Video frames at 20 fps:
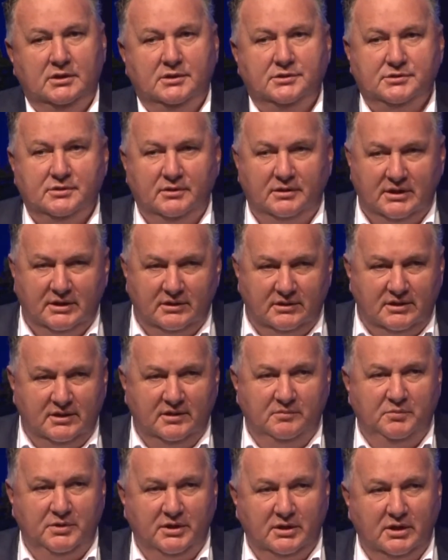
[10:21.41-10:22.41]
So that
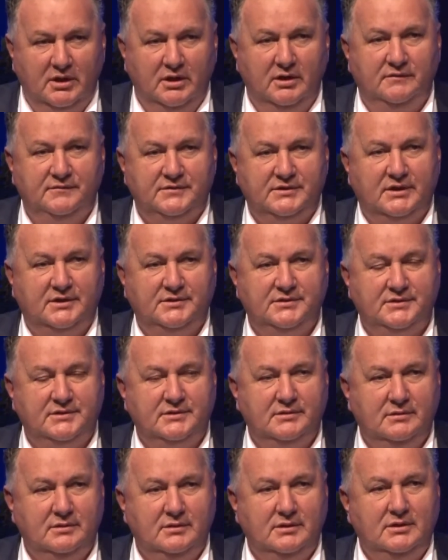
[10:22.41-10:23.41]
then behoves
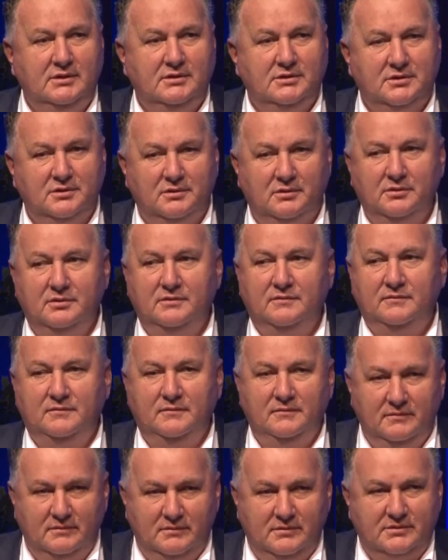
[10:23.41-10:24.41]
us to look
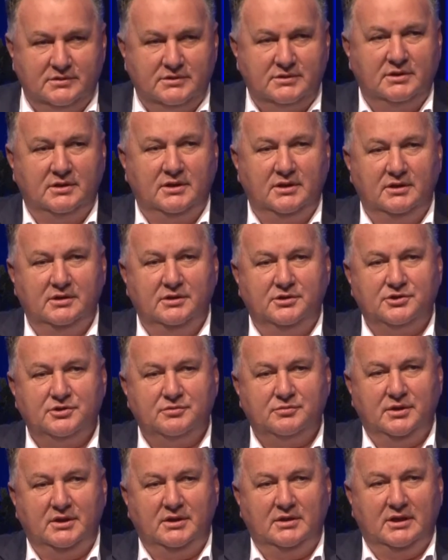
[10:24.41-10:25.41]
to the
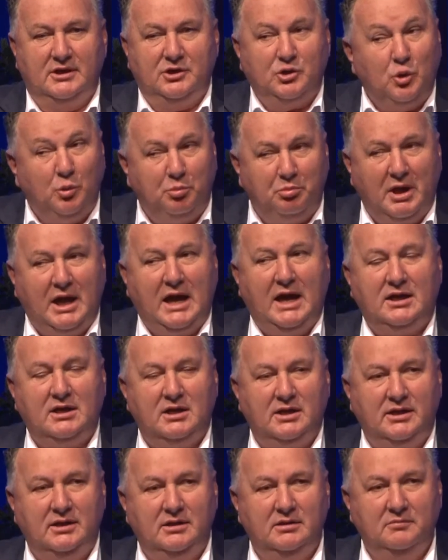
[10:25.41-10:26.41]
industry that you're
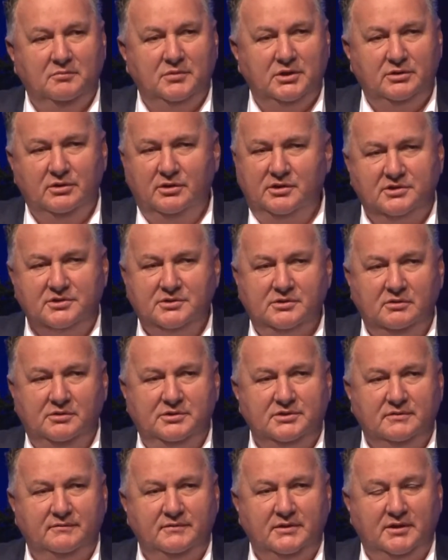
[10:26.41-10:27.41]
partly, but not
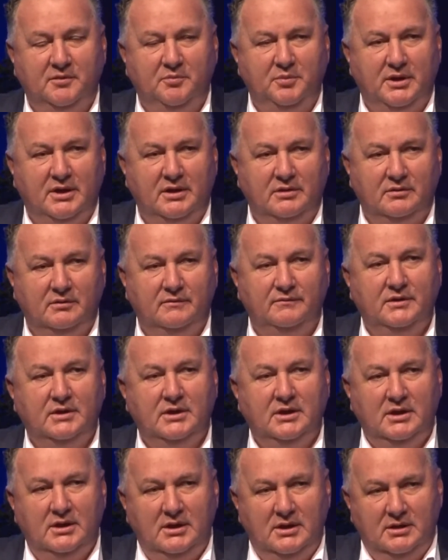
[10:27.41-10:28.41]
exclusively, a part
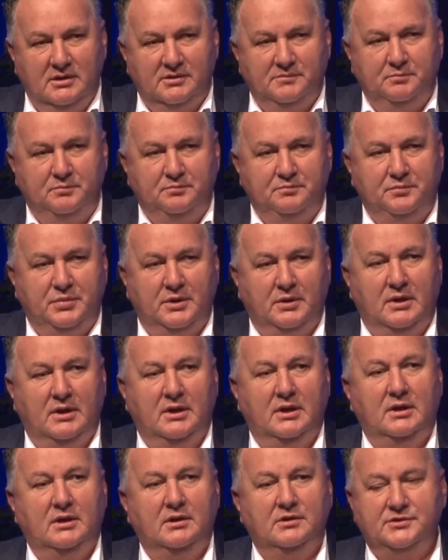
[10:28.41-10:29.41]

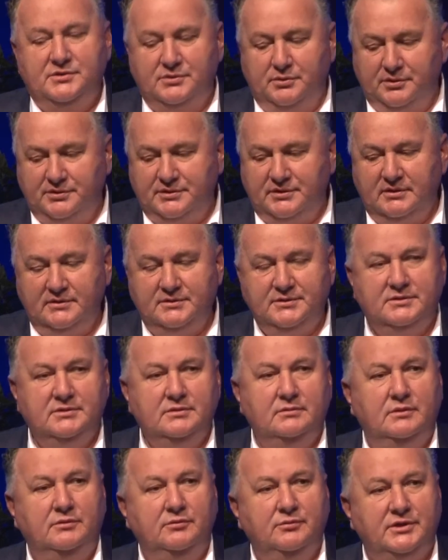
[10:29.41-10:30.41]
of,
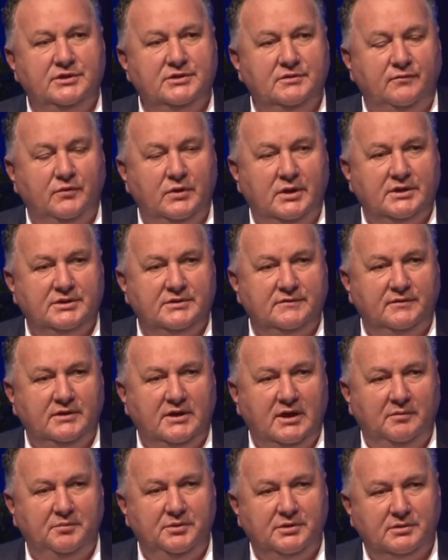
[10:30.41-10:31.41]
sources and reservoirs of
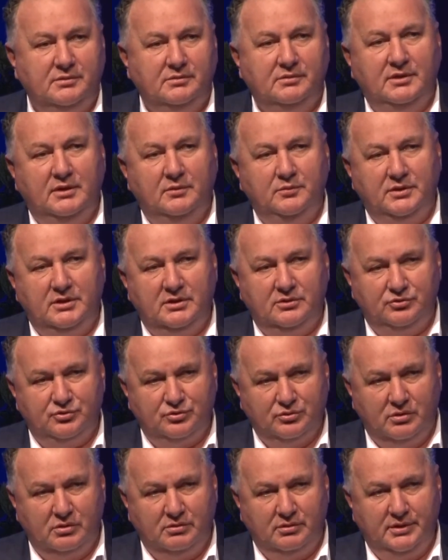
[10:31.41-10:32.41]
capital that we can
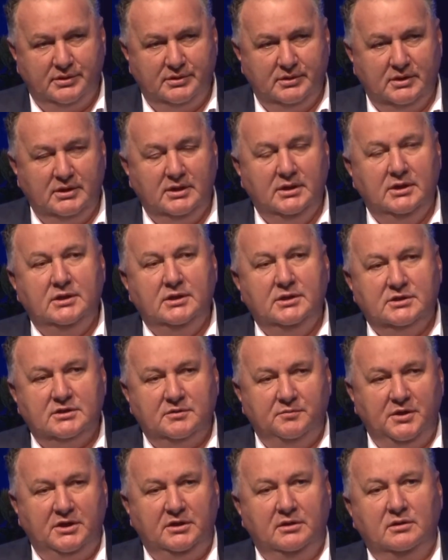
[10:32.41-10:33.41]
draw in
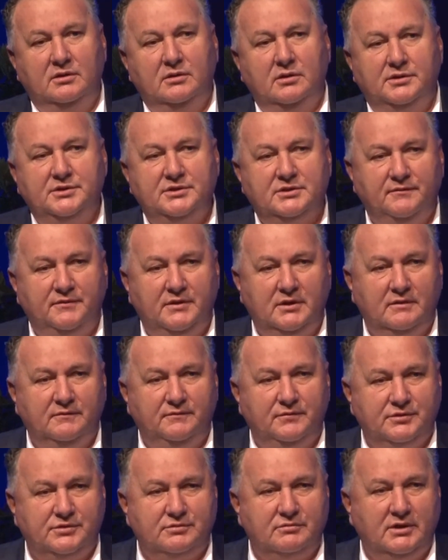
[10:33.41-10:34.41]
to meet the costs of the
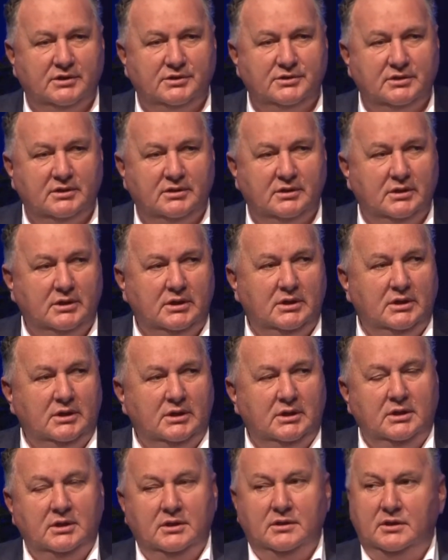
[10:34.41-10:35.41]
infrastructure.
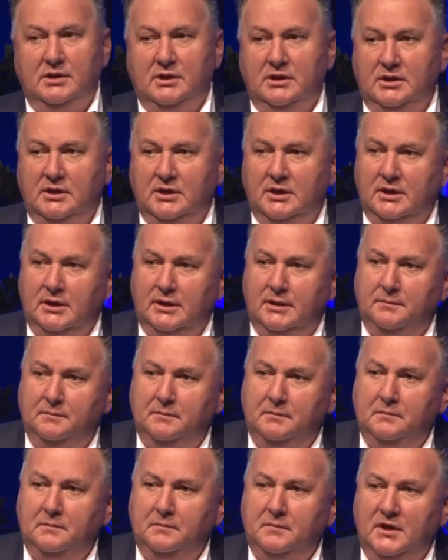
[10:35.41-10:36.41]
The
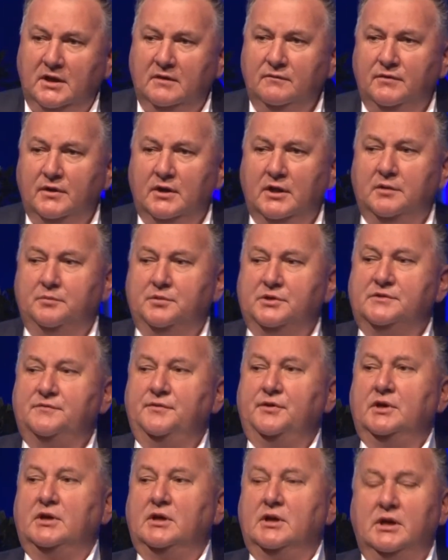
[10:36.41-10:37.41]
envelope is
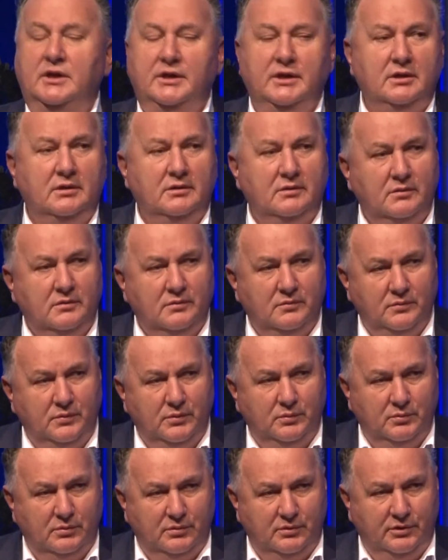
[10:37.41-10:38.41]
very clear.
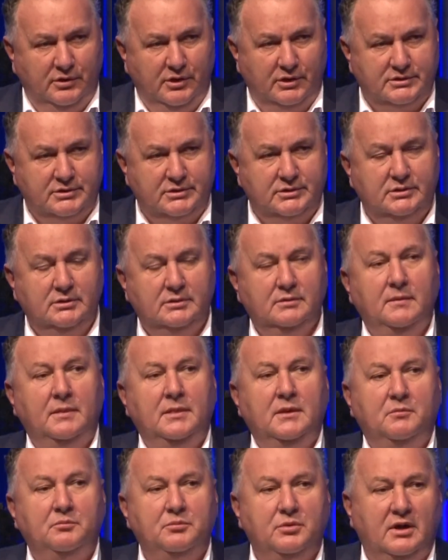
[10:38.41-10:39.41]
We will not
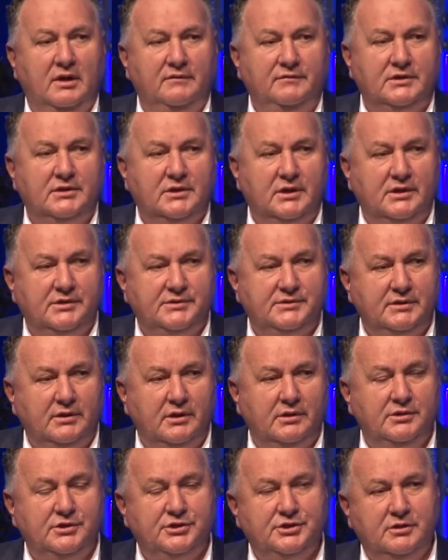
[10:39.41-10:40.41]
privatise the
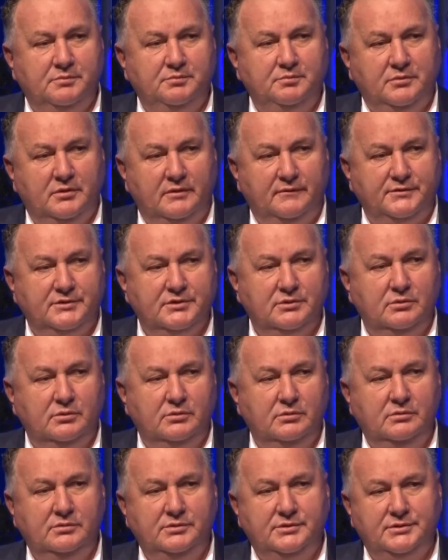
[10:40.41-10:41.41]
ownership of
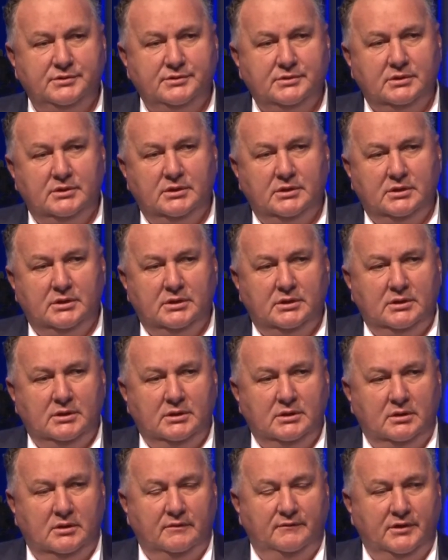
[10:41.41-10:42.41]
schools,
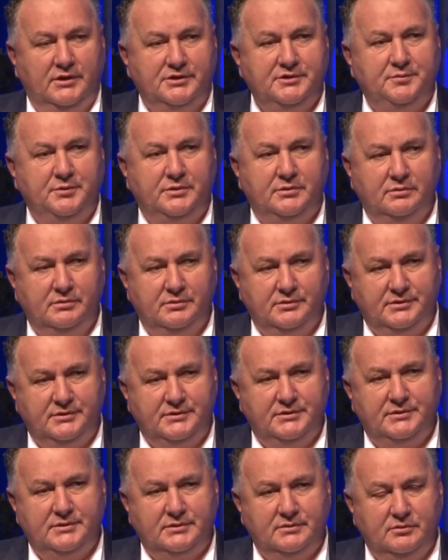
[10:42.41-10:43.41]
of
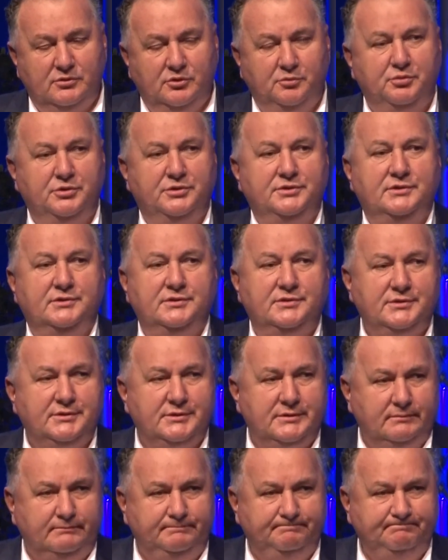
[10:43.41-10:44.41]
hospitals or prisons.